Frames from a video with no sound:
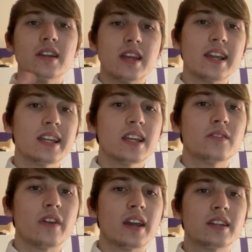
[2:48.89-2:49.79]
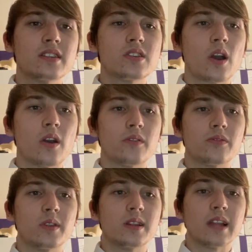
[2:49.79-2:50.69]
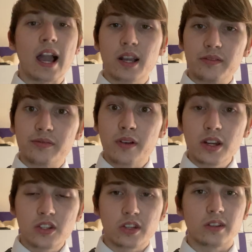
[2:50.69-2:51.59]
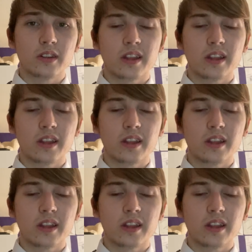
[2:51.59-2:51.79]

taking advantage of the lack of friction